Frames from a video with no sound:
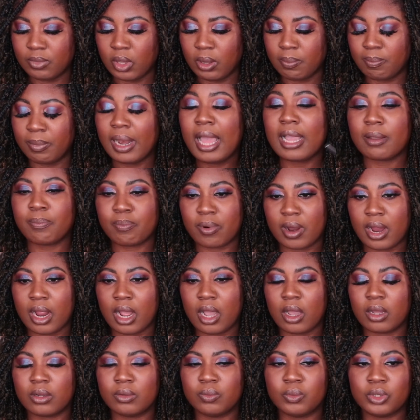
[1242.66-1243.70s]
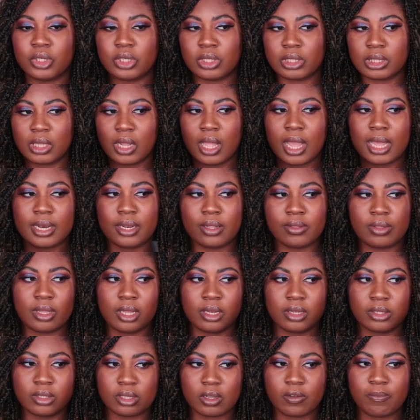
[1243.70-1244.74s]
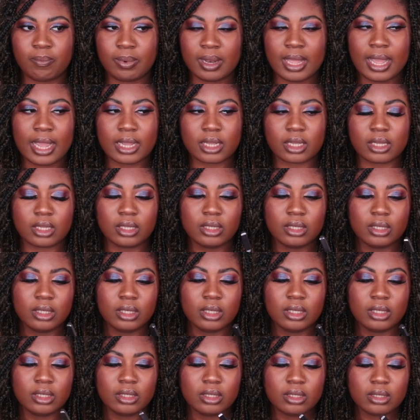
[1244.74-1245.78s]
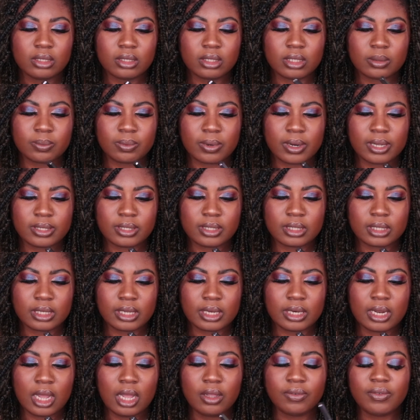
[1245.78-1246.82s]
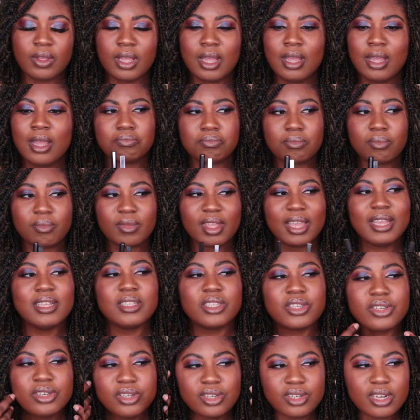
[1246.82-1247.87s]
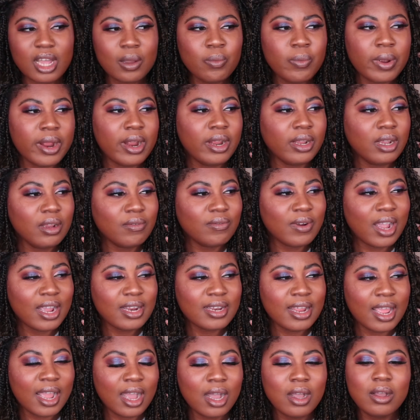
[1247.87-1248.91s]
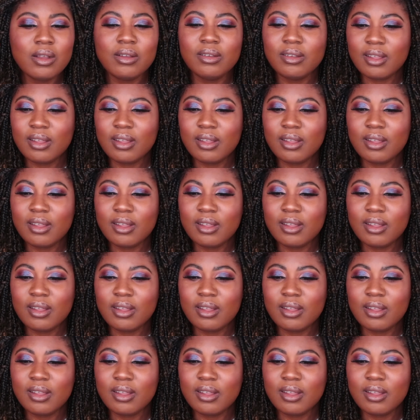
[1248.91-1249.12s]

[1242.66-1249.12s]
black brown, which is lighter than soft black, surprisingly enough. It's good, I'm wearing it right now.